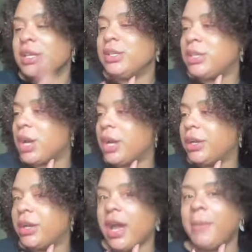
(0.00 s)
sir
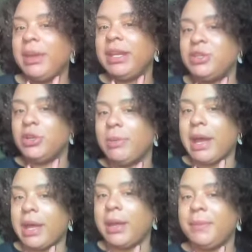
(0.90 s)
i'm gonna need you to
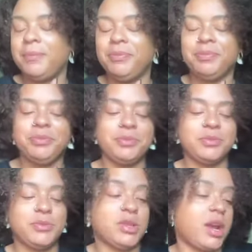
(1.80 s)
back up
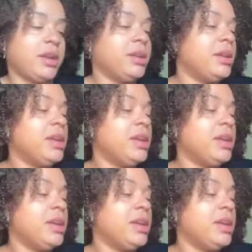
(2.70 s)
sorry